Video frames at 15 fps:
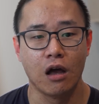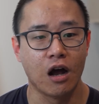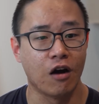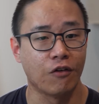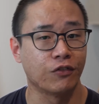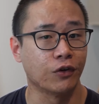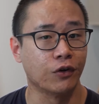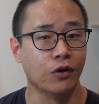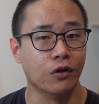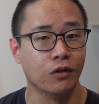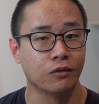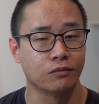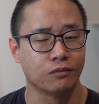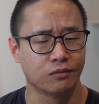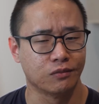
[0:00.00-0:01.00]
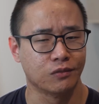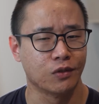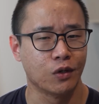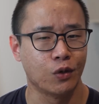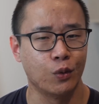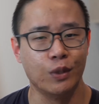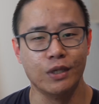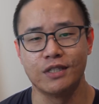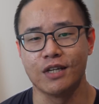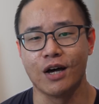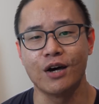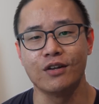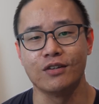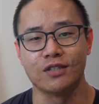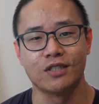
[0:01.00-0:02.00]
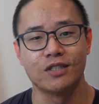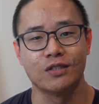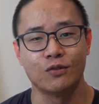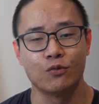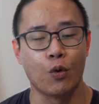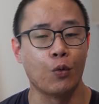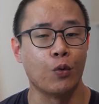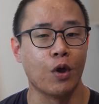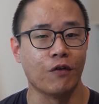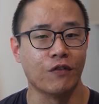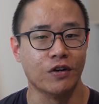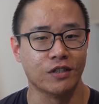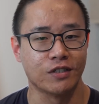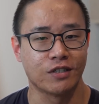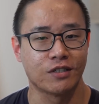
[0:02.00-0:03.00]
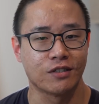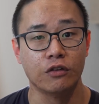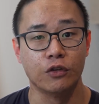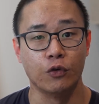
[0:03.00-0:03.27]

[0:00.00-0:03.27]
After all, who needs others when we have us?